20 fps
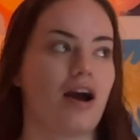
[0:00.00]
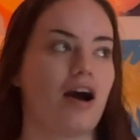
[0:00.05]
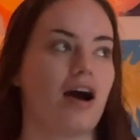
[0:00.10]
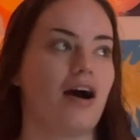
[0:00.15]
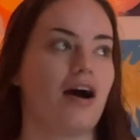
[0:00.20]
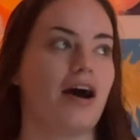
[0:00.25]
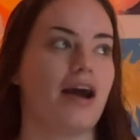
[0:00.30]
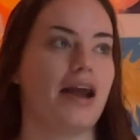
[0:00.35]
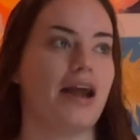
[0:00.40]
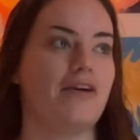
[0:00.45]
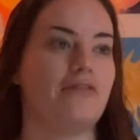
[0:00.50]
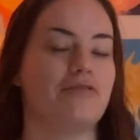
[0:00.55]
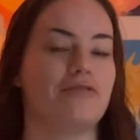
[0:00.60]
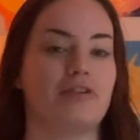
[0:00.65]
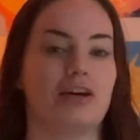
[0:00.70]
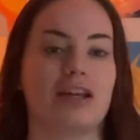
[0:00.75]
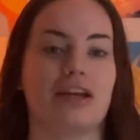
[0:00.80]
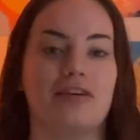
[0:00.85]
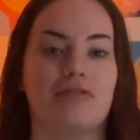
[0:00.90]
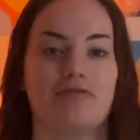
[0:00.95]
I am
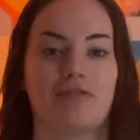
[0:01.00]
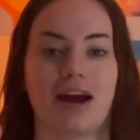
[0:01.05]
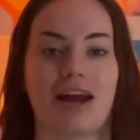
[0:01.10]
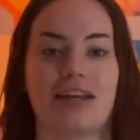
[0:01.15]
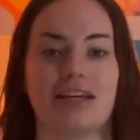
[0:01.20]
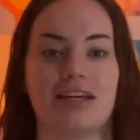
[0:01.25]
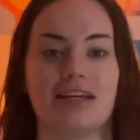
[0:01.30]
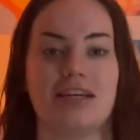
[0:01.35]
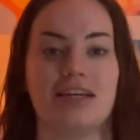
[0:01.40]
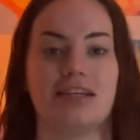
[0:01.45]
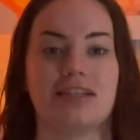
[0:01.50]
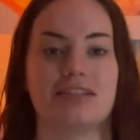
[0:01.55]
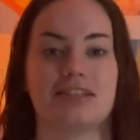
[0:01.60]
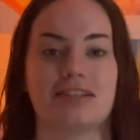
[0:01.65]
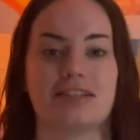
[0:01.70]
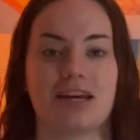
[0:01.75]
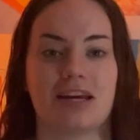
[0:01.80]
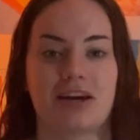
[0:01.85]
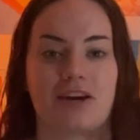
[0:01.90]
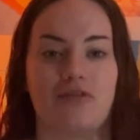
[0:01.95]
fully ready to
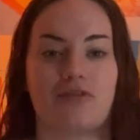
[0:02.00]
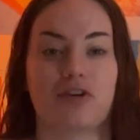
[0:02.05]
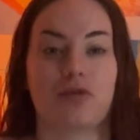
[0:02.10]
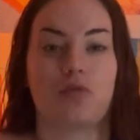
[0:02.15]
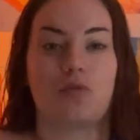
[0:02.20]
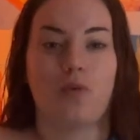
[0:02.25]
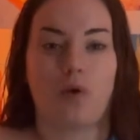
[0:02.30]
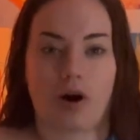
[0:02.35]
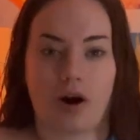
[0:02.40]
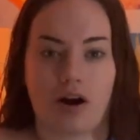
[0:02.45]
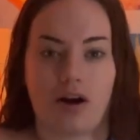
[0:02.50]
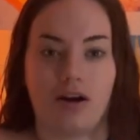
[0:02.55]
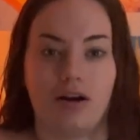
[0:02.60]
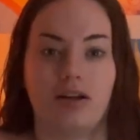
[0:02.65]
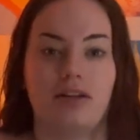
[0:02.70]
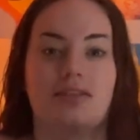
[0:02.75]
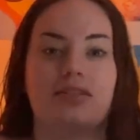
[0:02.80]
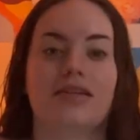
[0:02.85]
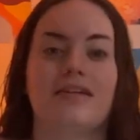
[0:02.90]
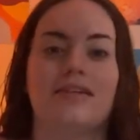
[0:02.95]
take over the
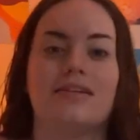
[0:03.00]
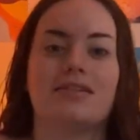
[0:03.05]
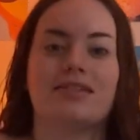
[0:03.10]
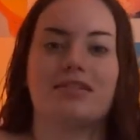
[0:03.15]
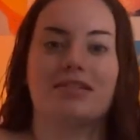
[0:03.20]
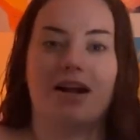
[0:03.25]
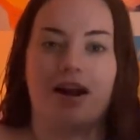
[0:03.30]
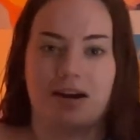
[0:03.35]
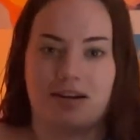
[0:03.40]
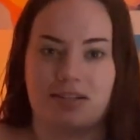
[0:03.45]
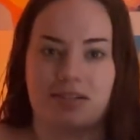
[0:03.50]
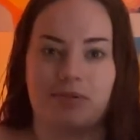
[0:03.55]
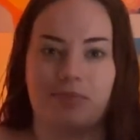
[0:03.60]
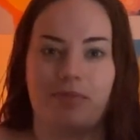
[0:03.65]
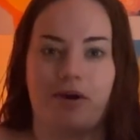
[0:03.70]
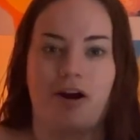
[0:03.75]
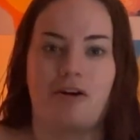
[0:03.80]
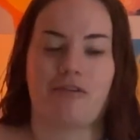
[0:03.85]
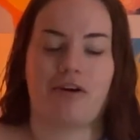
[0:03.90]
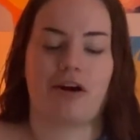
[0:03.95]
world starting
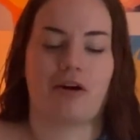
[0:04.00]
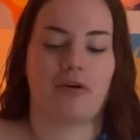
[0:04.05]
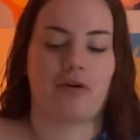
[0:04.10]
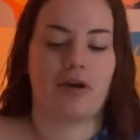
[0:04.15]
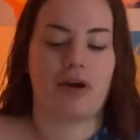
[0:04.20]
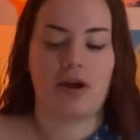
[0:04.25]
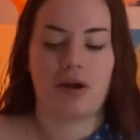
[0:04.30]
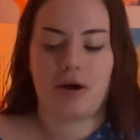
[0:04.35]
tomorrow.